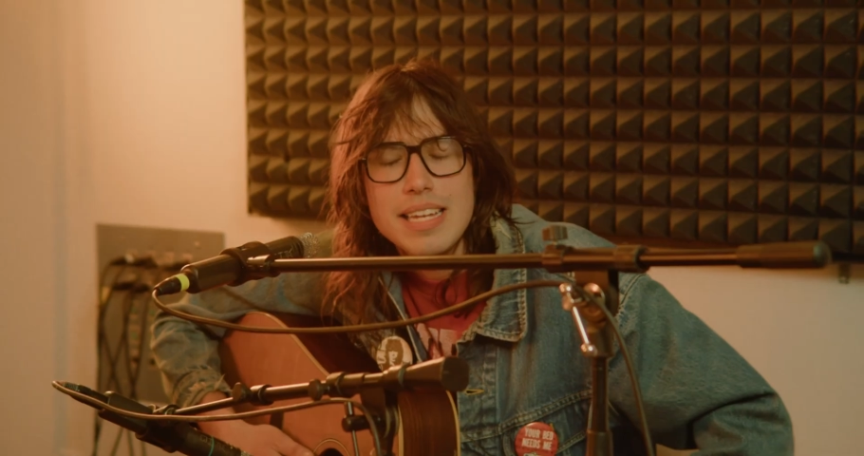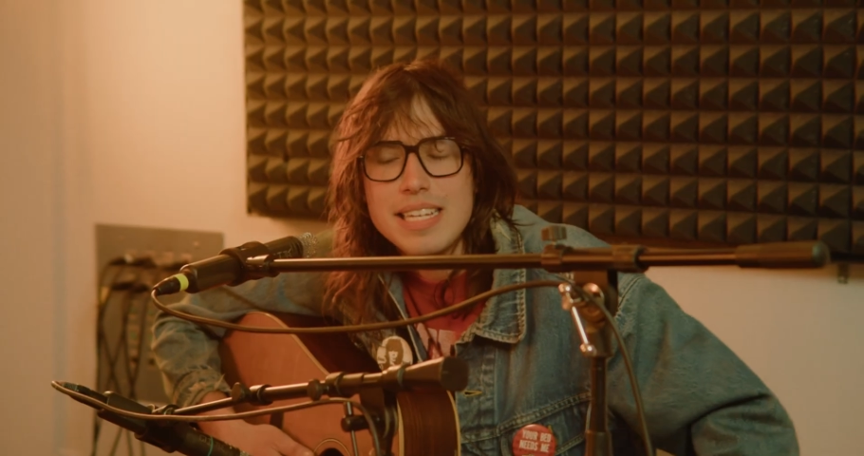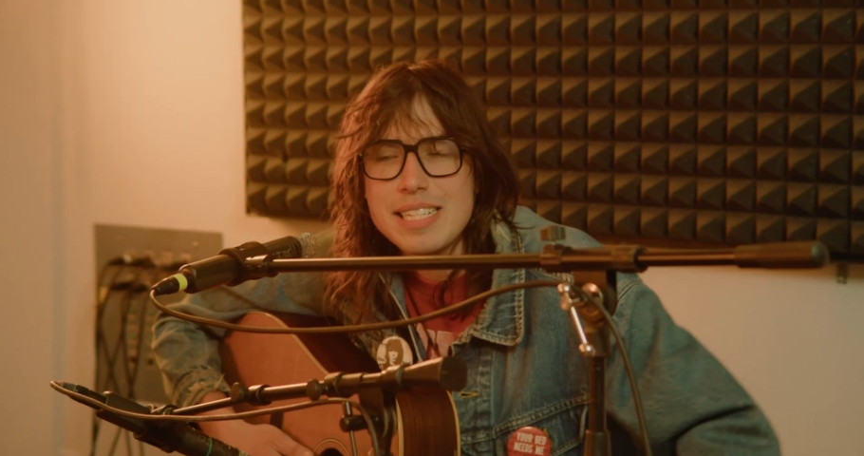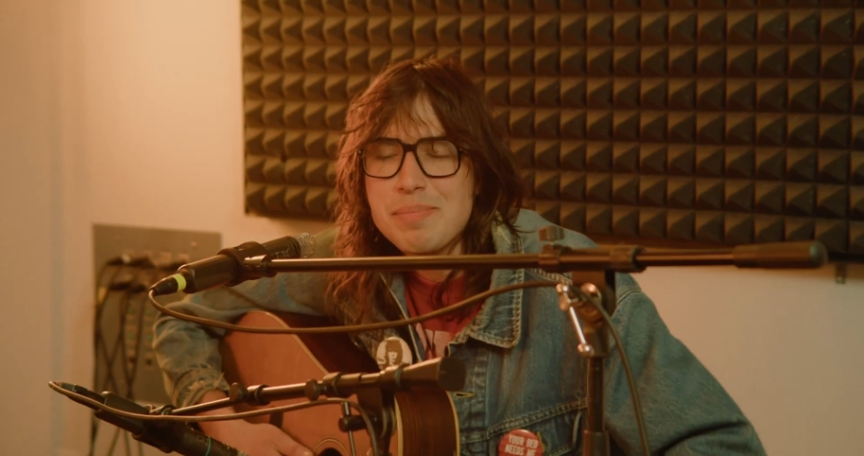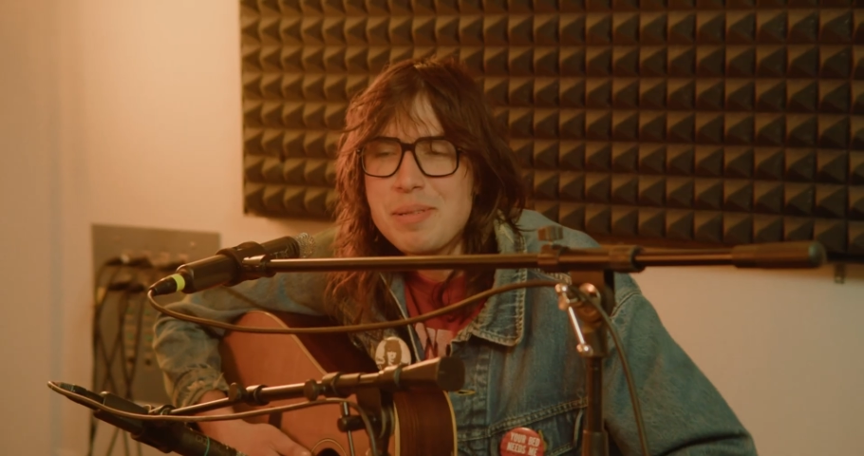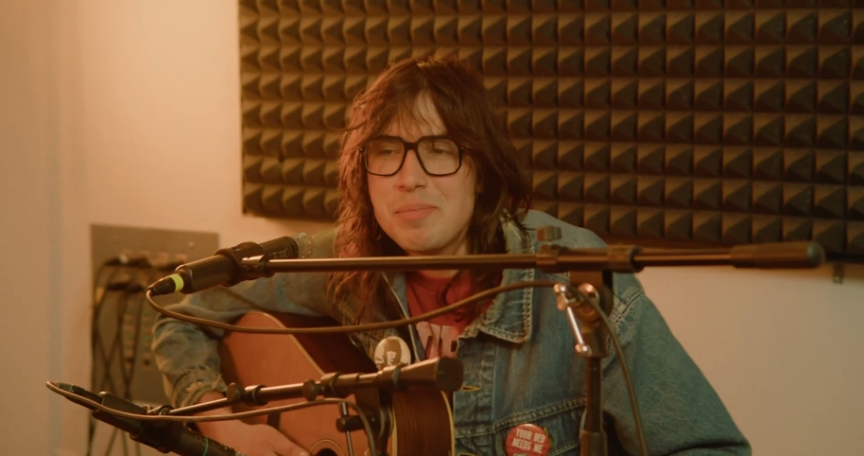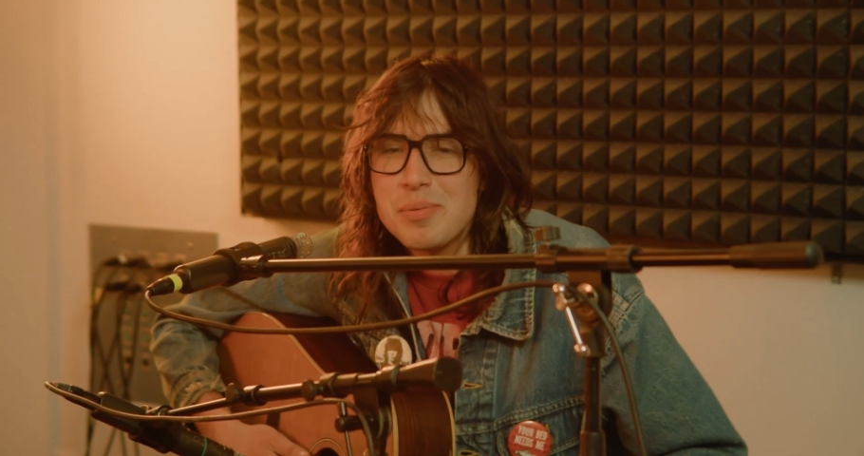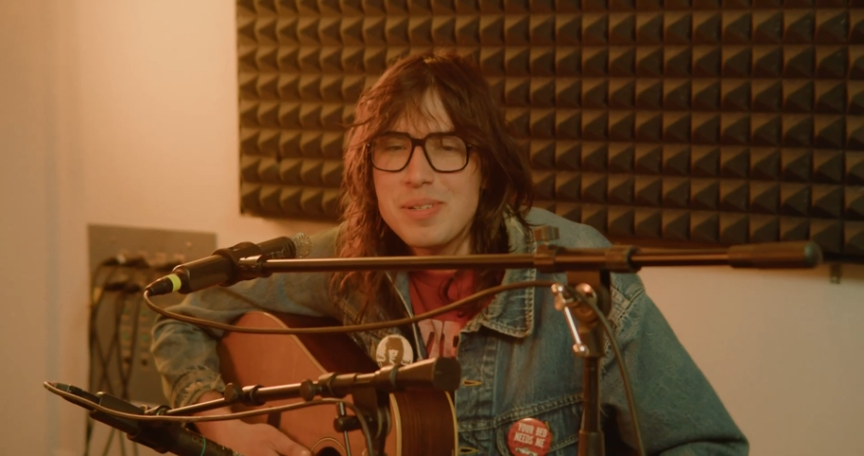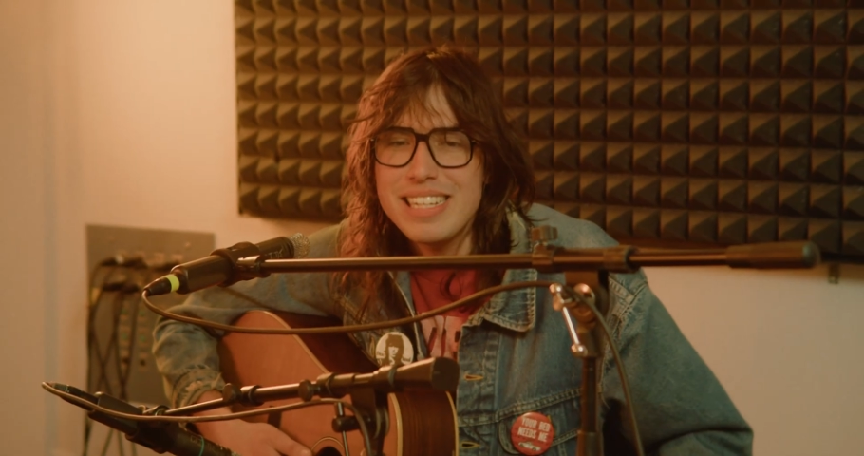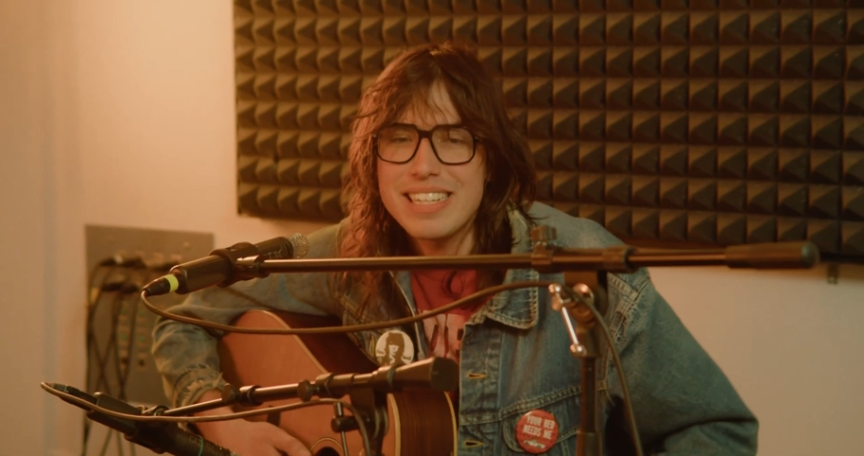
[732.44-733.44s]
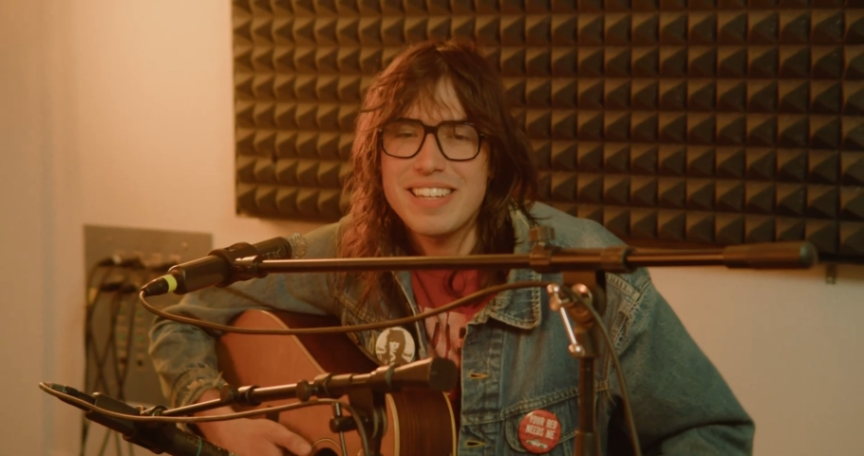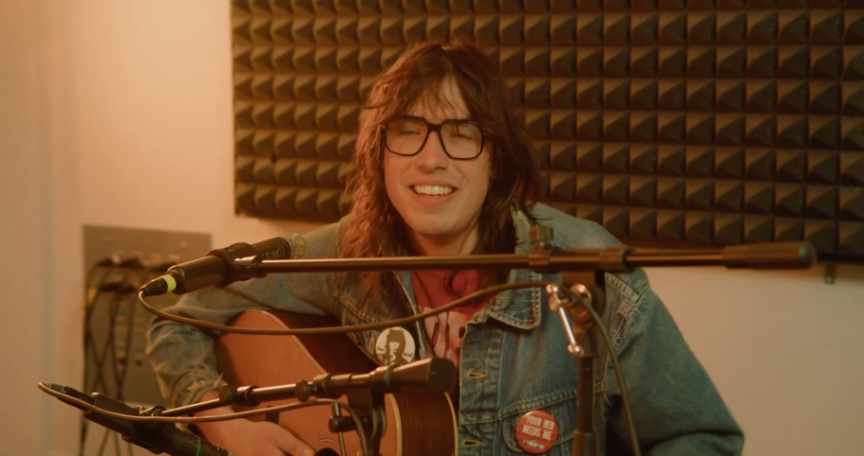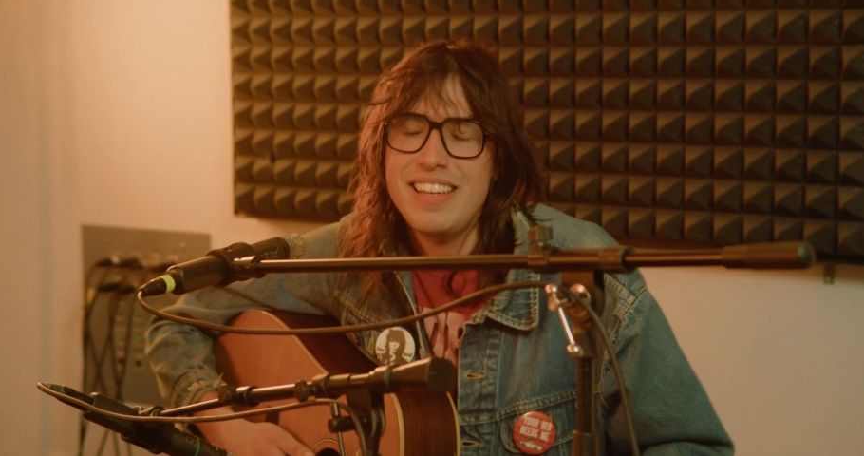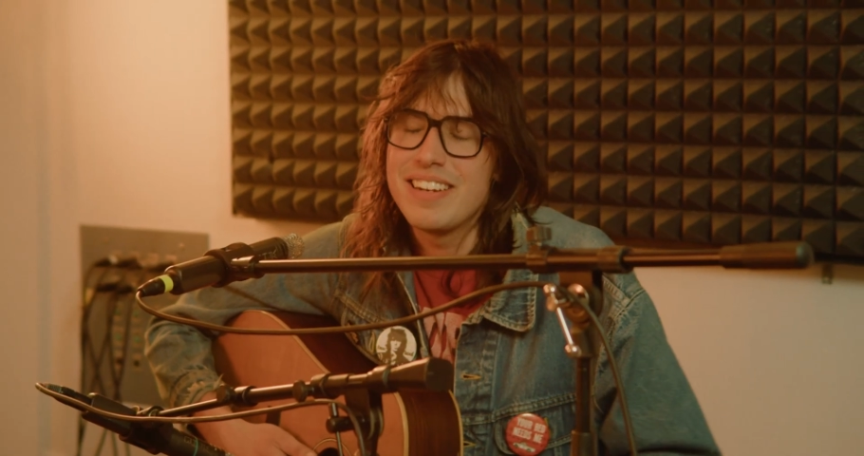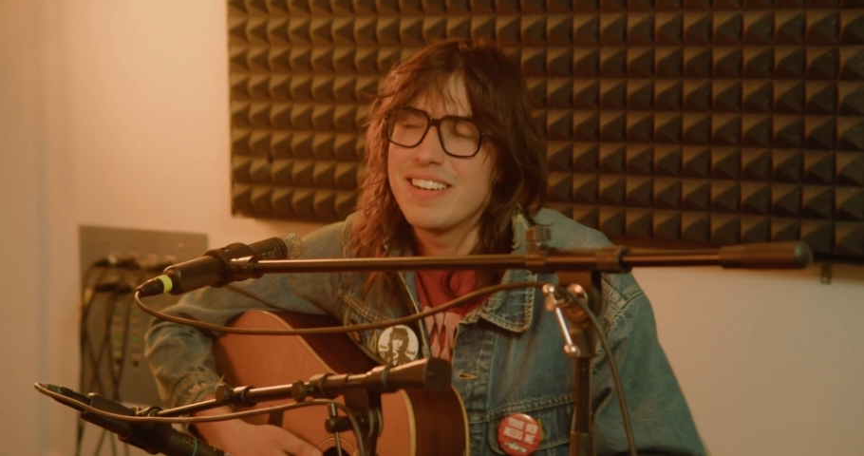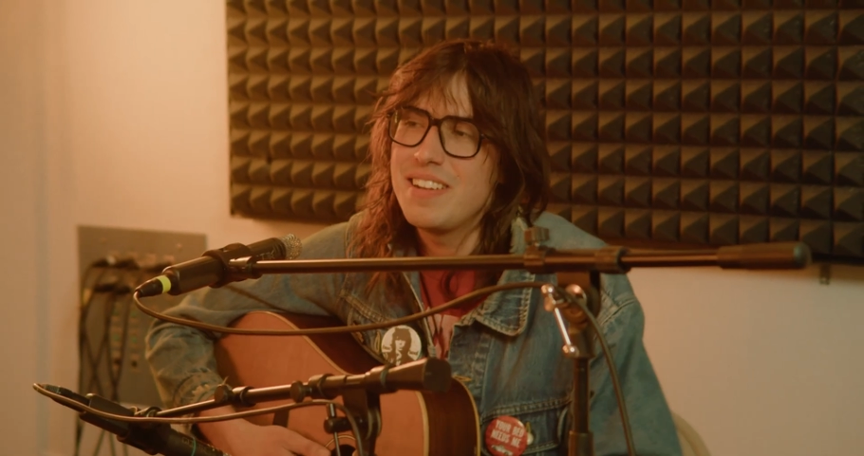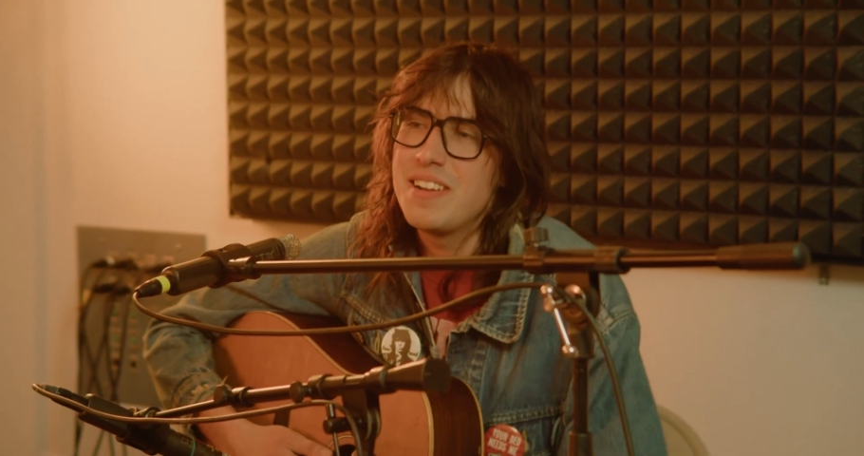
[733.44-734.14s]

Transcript: It's been pretty good.